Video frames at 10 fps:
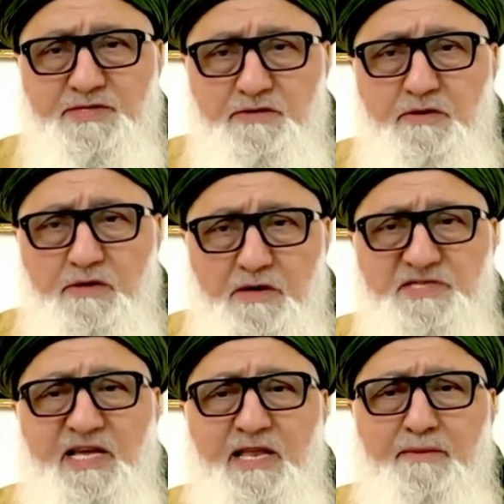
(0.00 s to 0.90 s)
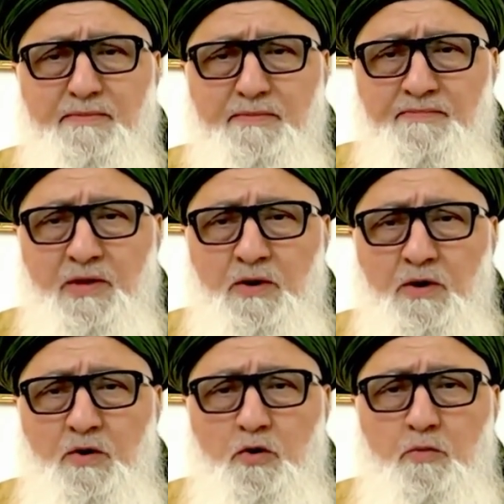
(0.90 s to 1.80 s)
whom
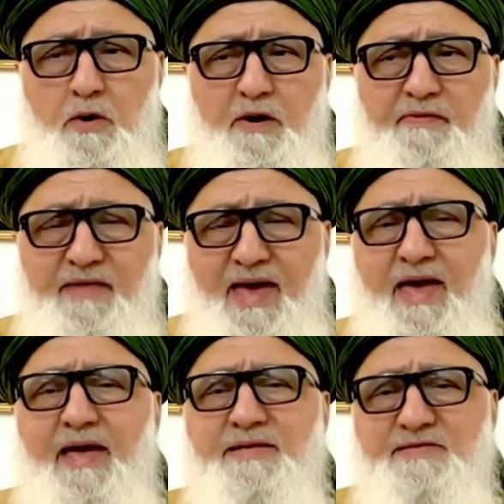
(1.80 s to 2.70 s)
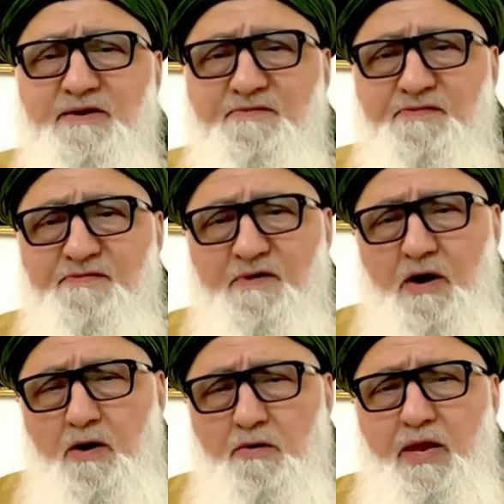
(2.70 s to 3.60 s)
are in the hands of
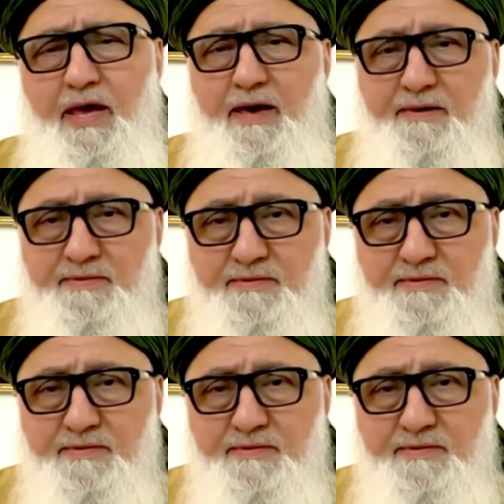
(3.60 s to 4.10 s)
awliya,